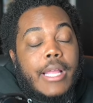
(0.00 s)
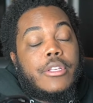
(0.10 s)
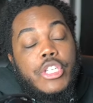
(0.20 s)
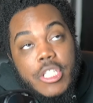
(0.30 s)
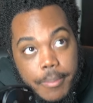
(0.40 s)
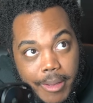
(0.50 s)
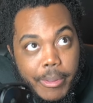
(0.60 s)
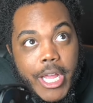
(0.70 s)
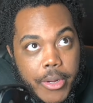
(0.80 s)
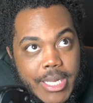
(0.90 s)
She's a big
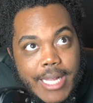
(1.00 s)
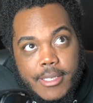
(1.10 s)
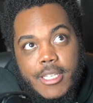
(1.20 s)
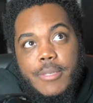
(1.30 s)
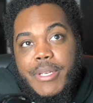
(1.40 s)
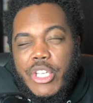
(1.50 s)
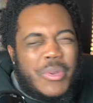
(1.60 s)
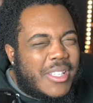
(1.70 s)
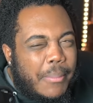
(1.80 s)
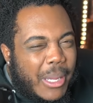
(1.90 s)
player in that sense, but she
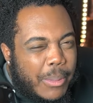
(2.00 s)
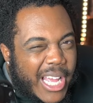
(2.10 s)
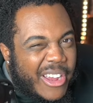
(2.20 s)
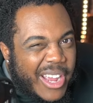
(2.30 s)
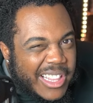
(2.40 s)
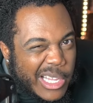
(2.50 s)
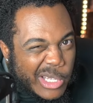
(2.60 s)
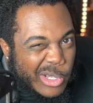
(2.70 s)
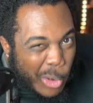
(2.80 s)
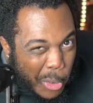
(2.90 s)
wasn't a big player in the
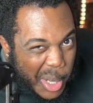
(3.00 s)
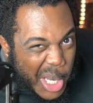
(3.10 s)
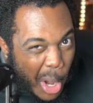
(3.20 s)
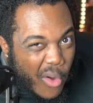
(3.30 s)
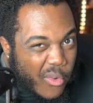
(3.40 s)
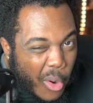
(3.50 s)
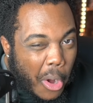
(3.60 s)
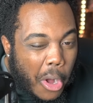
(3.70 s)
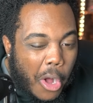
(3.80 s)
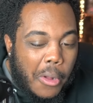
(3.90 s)
story
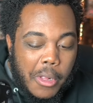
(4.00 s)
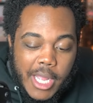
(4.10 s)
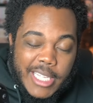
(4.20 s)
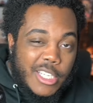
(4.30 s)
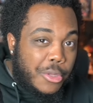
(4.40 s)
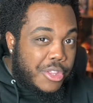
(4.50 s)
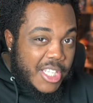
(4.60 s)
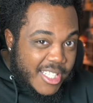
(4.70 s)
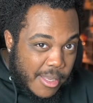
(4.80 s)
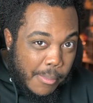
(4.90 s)
overall until
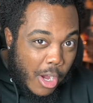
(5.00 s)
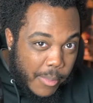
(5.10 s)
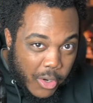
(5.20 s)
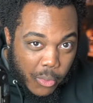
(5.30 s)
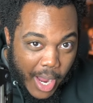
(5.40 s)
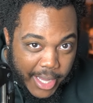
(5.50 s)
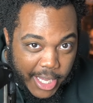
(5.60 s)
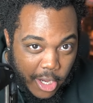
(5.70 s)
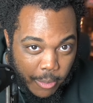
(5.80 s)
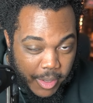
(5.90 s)
this moment right
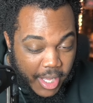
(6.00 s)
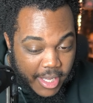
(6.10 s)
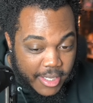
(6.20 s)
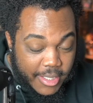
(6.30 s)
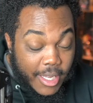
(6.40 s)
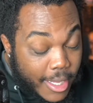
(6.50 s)
here because.